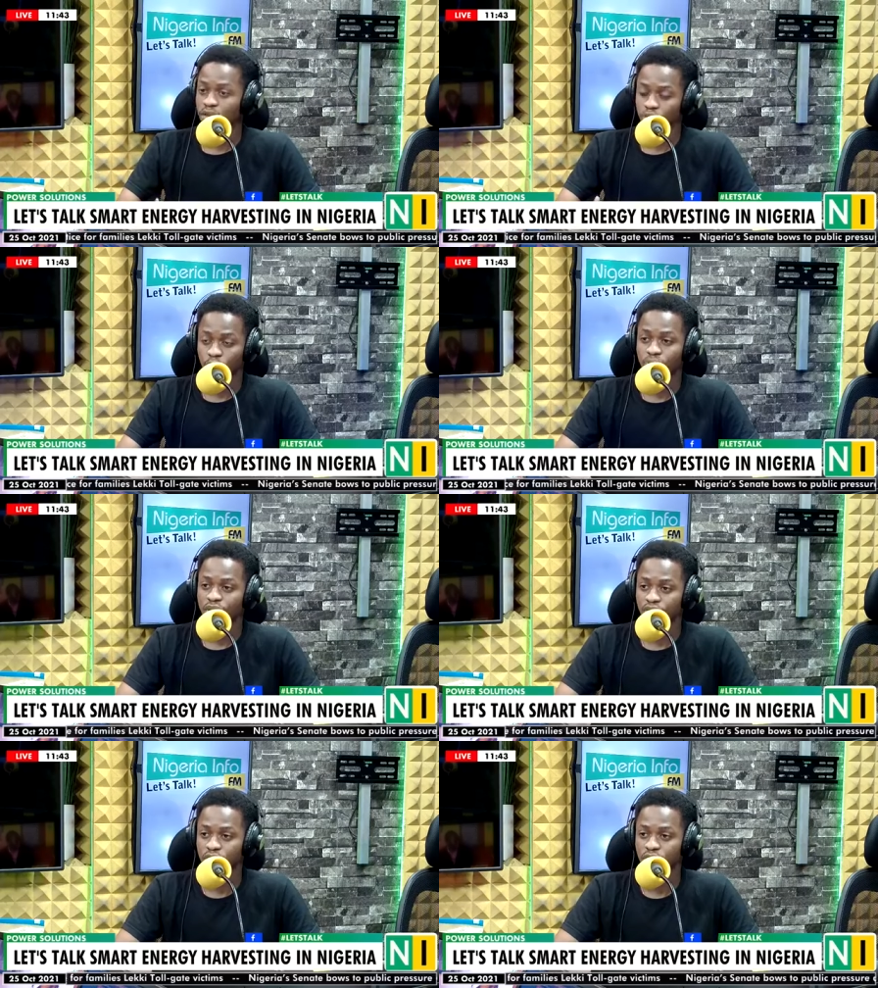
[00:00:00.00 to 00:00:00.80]
Job
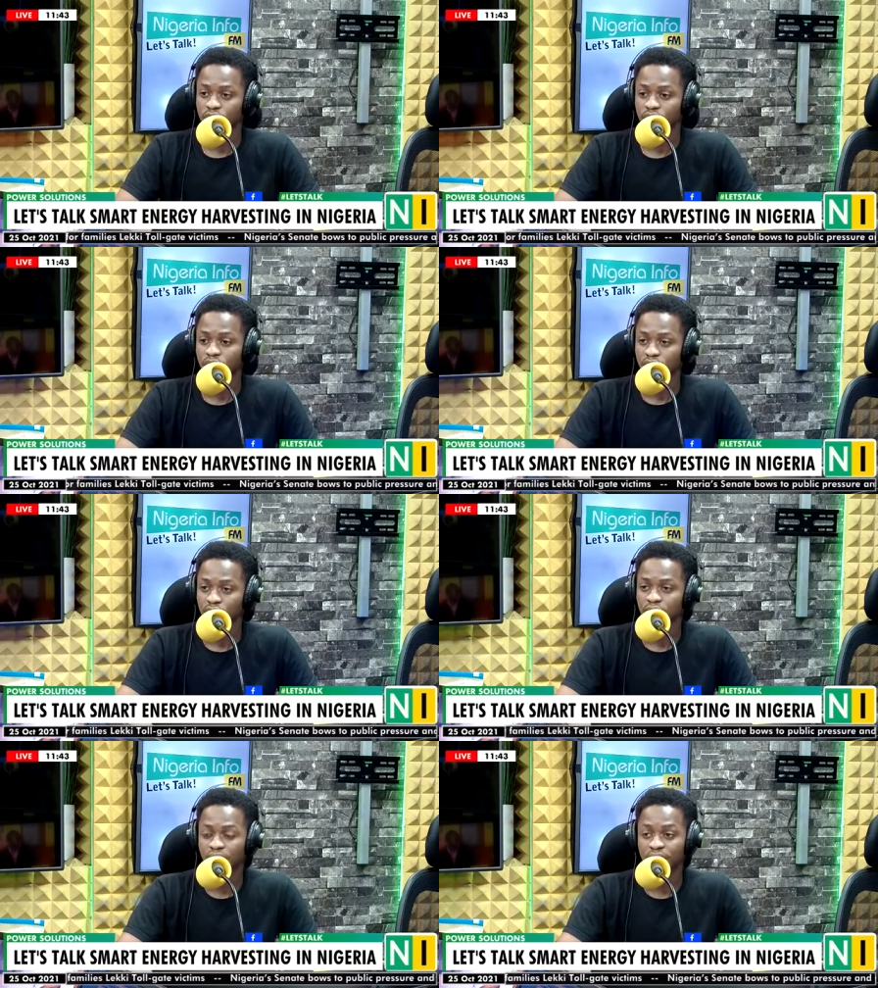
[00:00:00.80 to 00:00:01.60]
creation
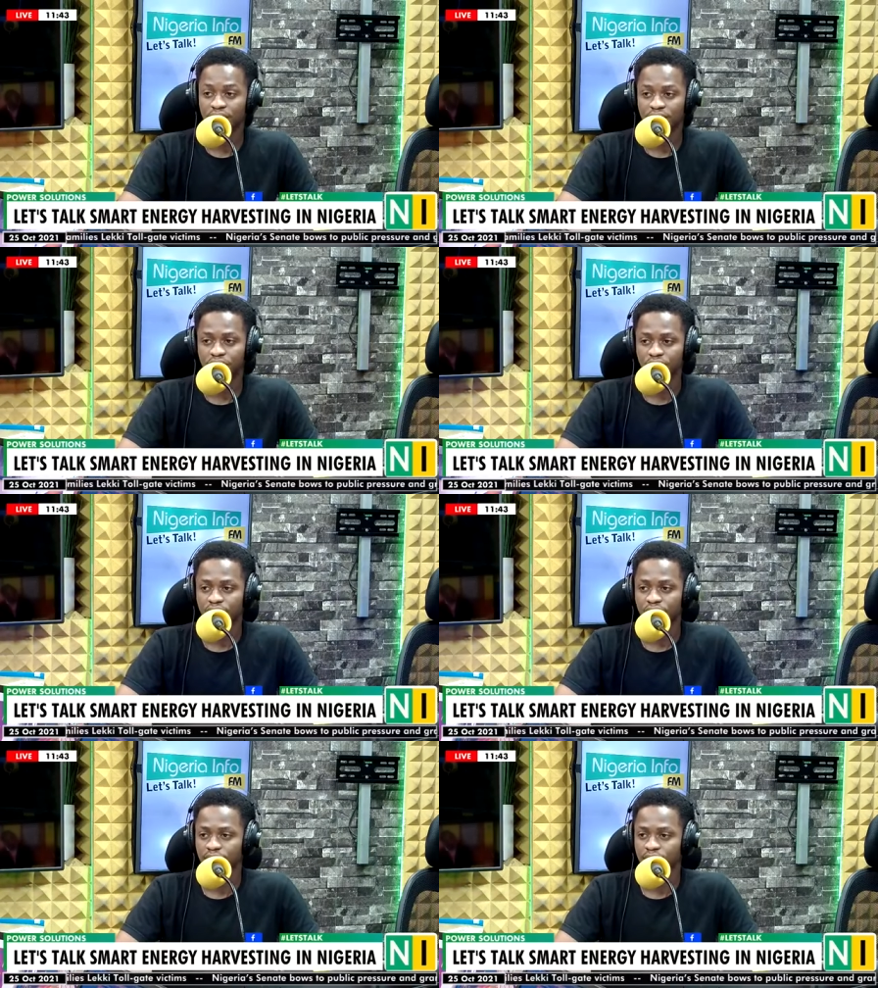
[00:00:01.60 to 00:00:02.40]
here in Nigeria.